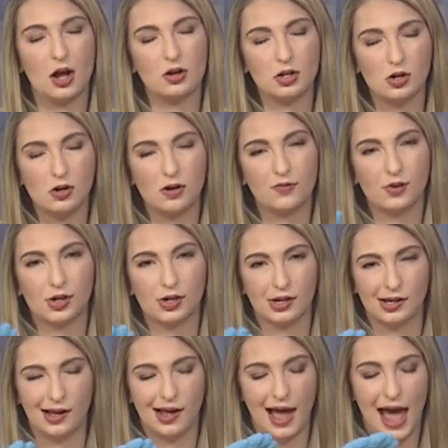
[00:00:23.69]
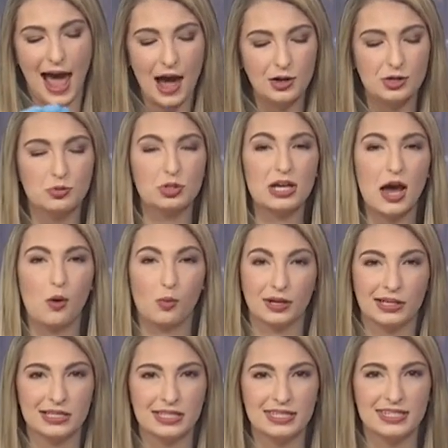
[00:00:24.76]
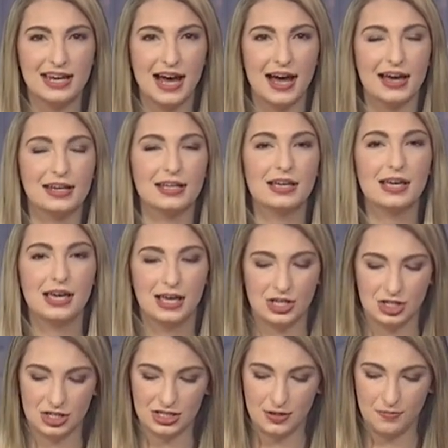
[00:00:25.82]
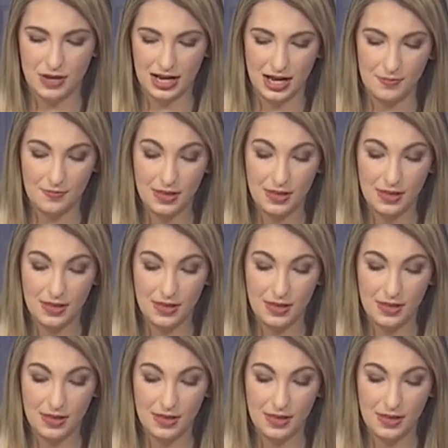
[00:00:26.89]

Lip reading: I'll go over how you tell when it's done in just a minute.